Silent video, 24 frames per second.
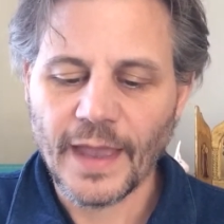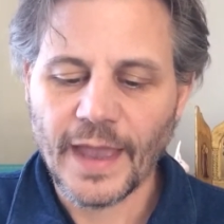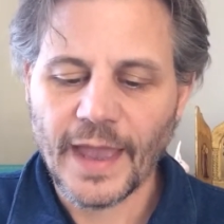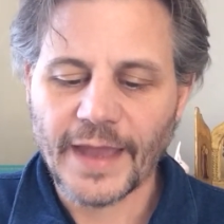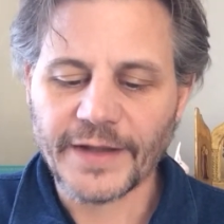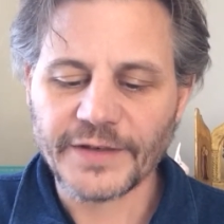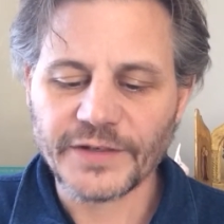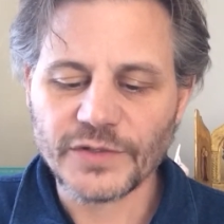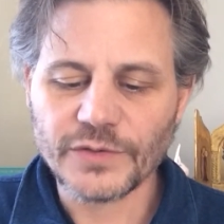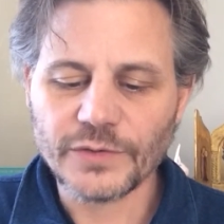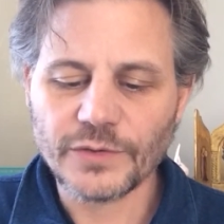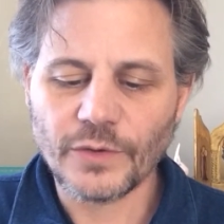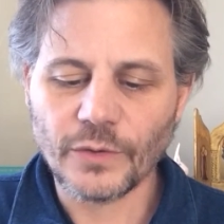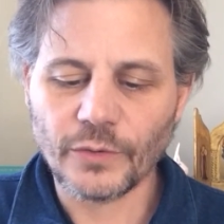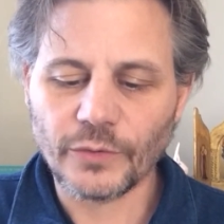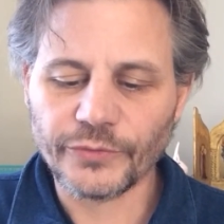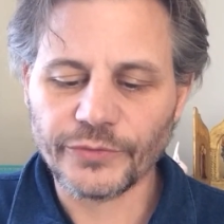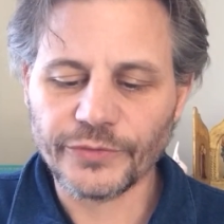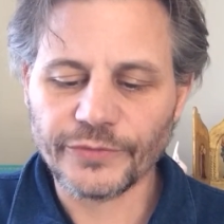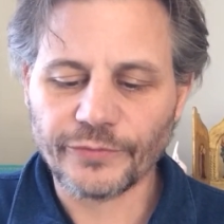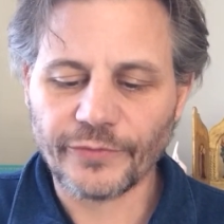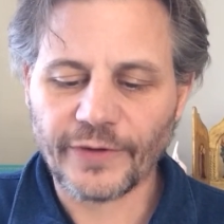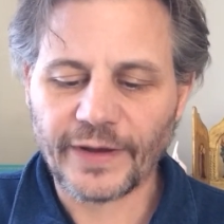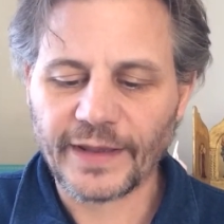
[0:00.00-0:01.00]
And 2
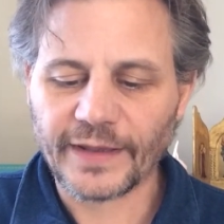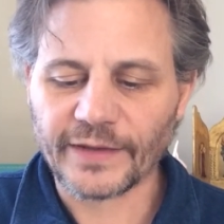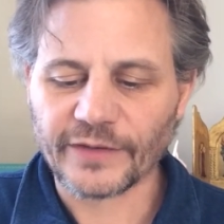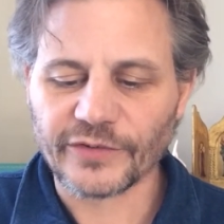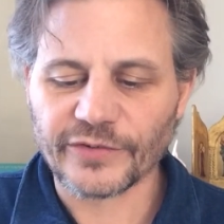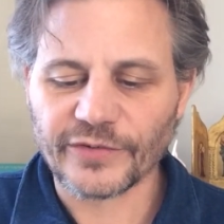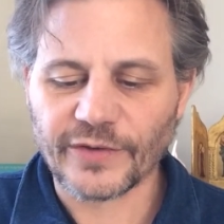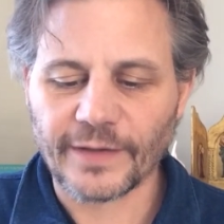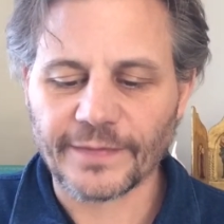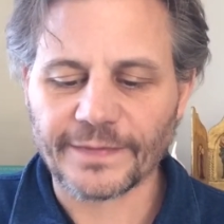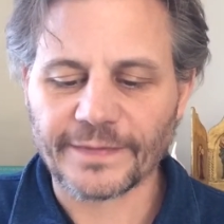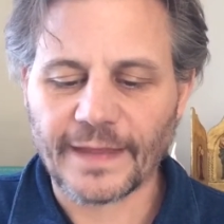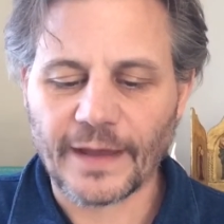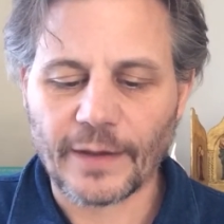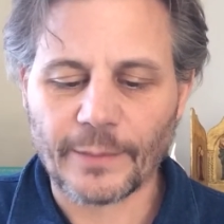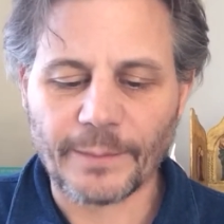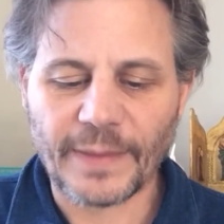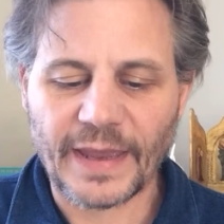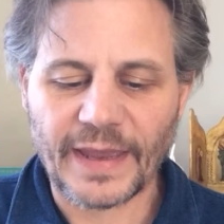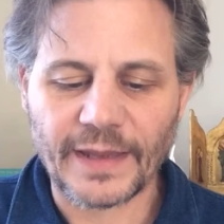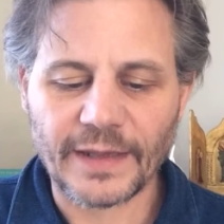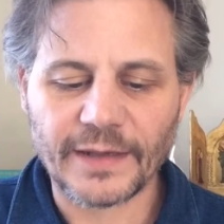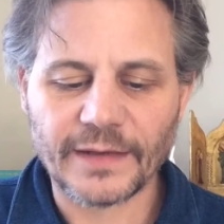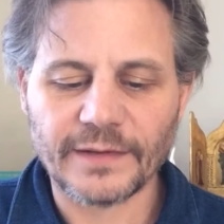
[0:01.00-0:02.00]
golden rings shalt thou
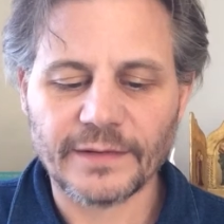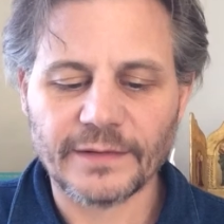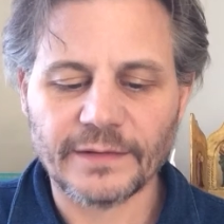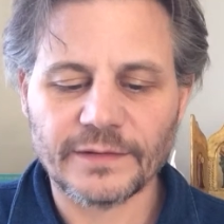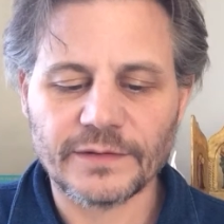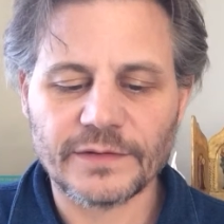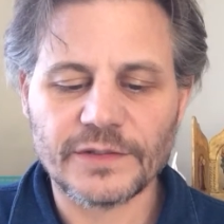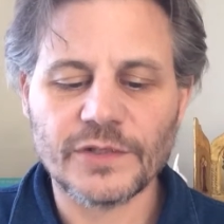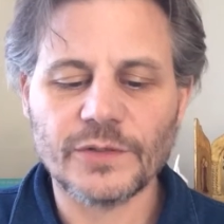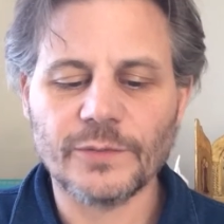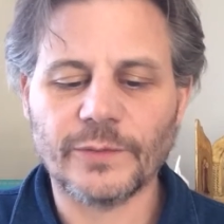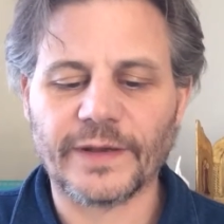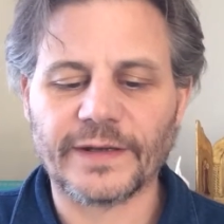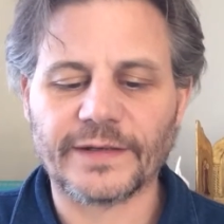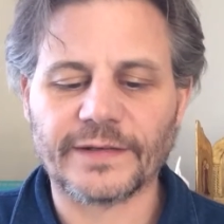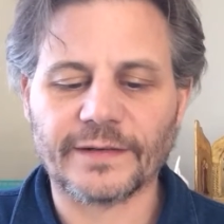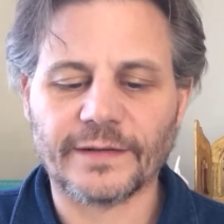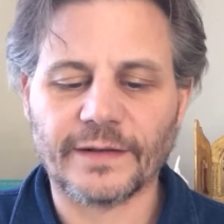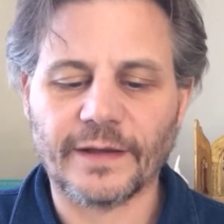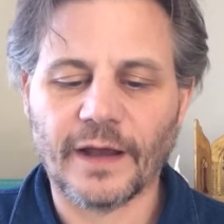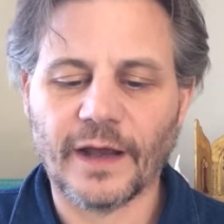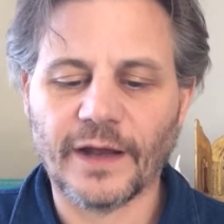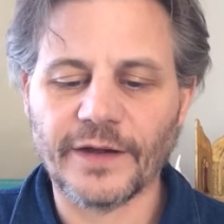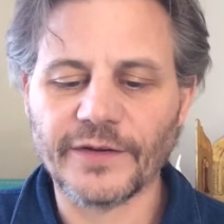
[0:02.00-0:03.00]
make to it
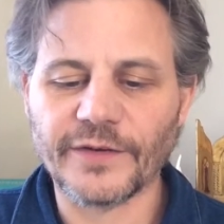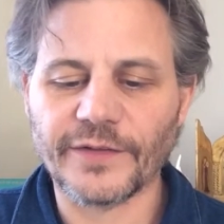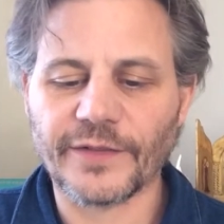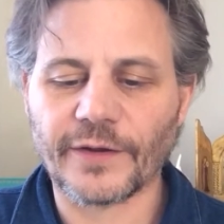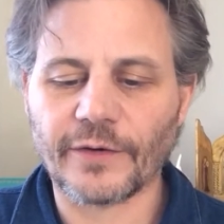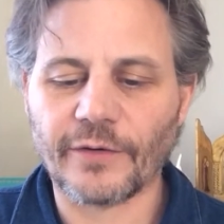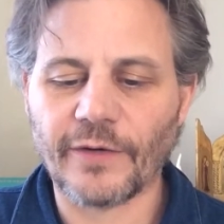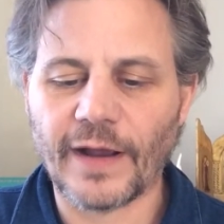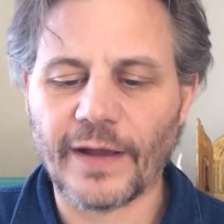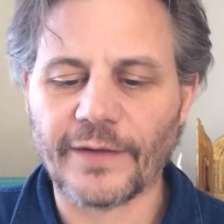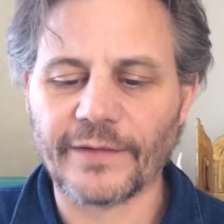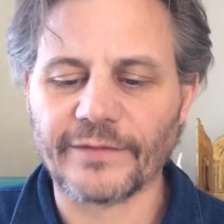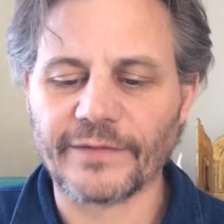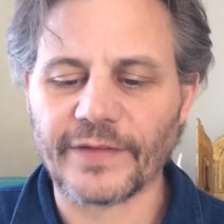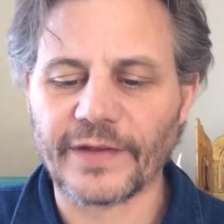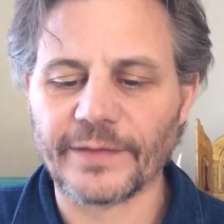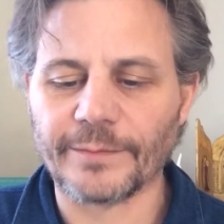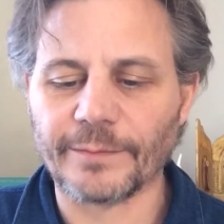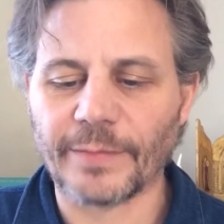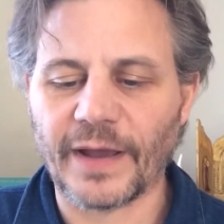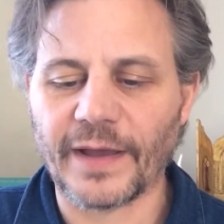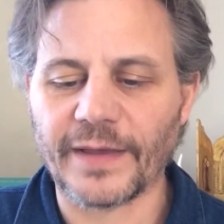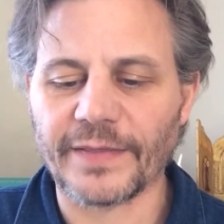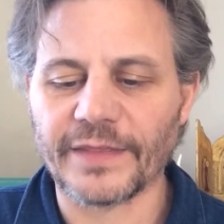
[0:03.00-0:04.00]
under the crown of
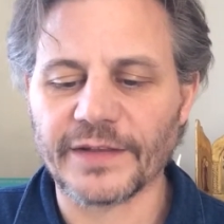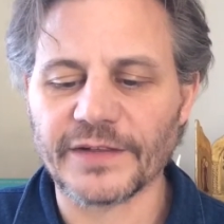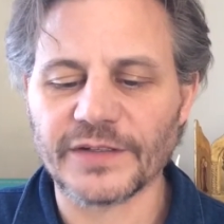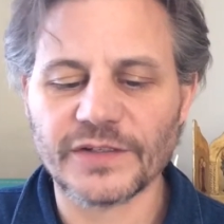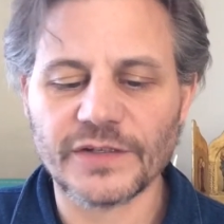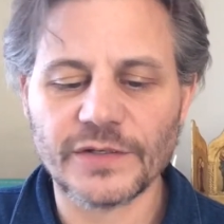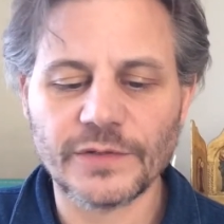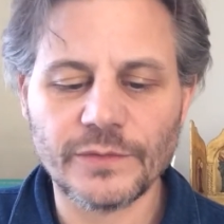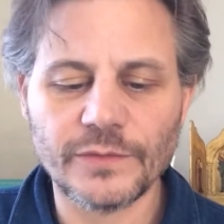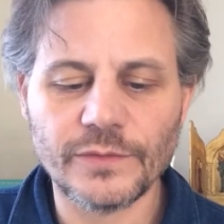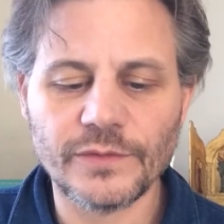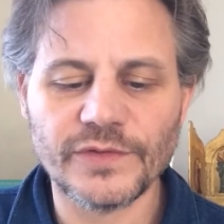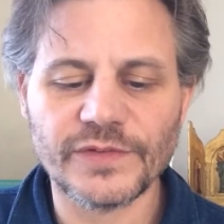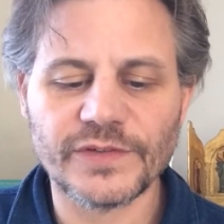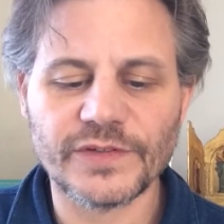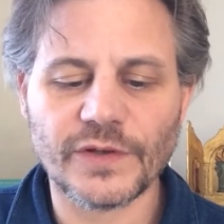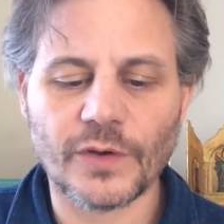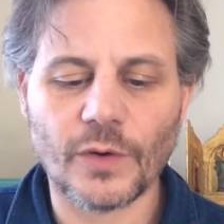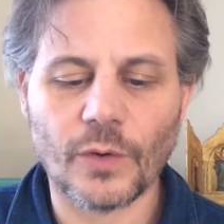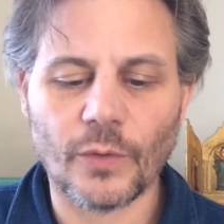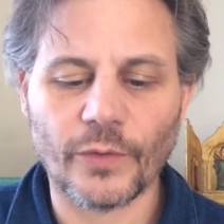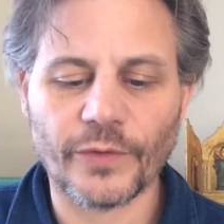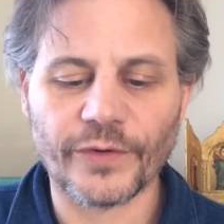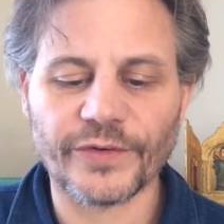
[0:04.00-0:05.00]
it, by the 2
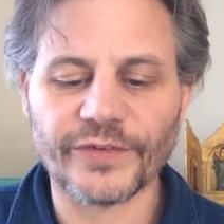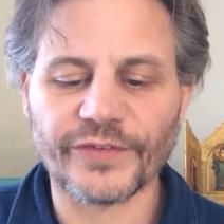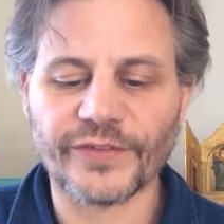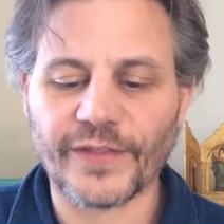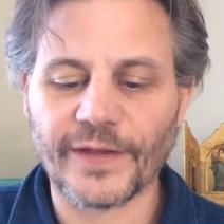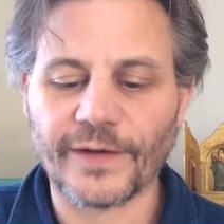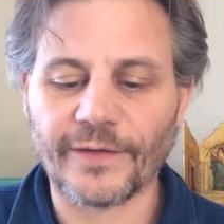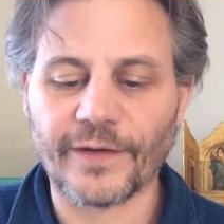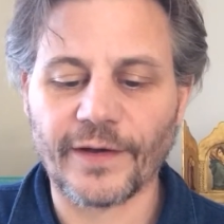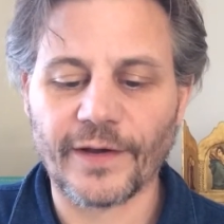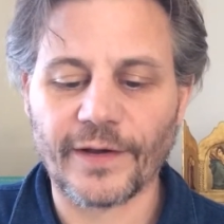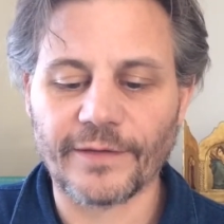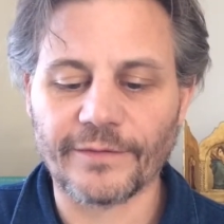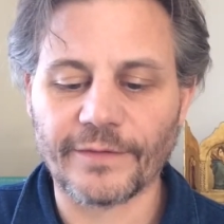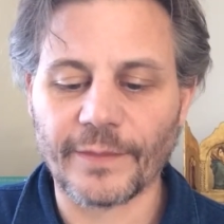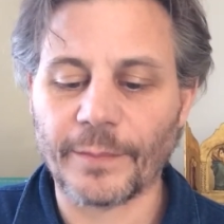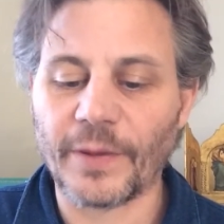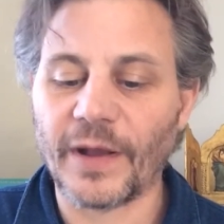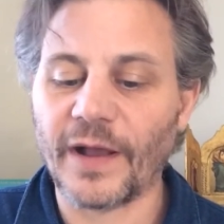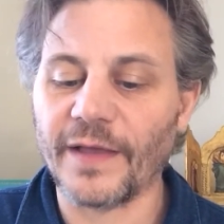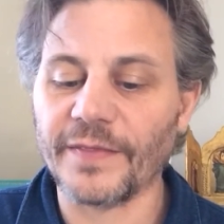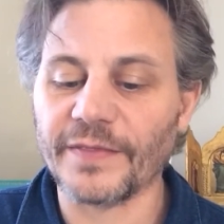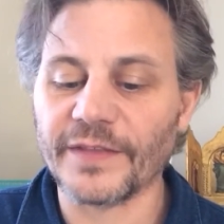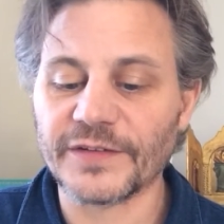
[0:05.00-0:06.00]
corners thereof.
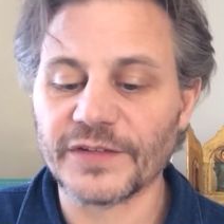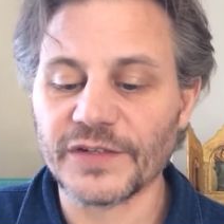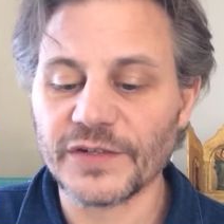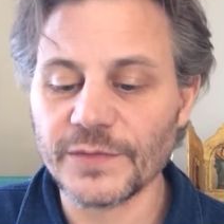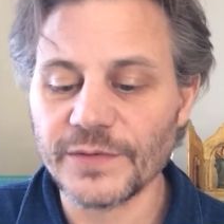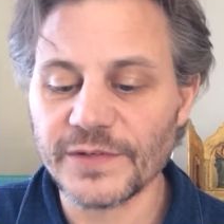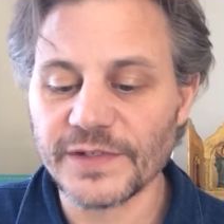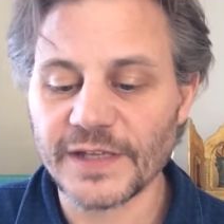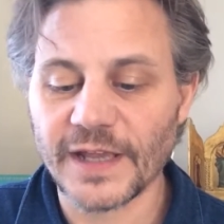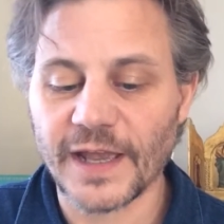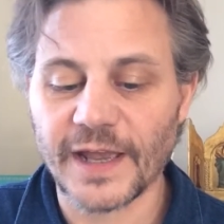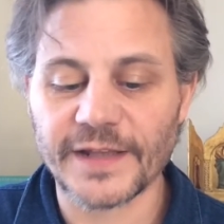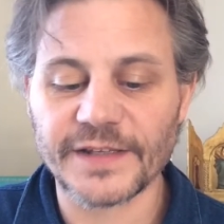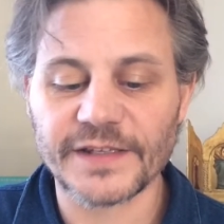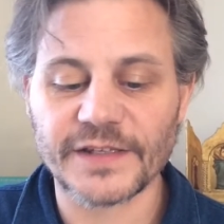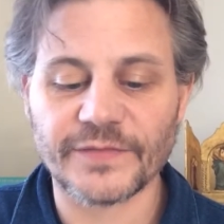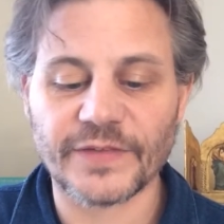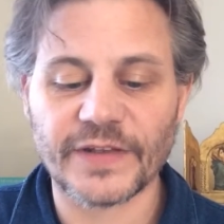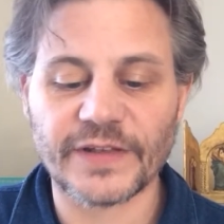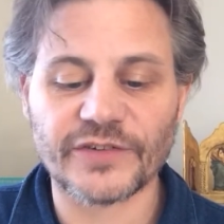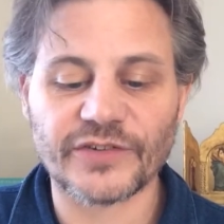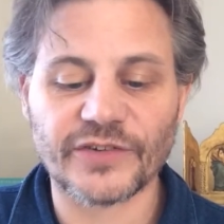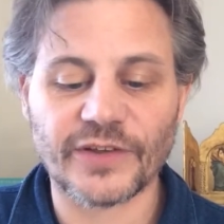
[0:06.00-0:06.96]
Upon the 2 sides of it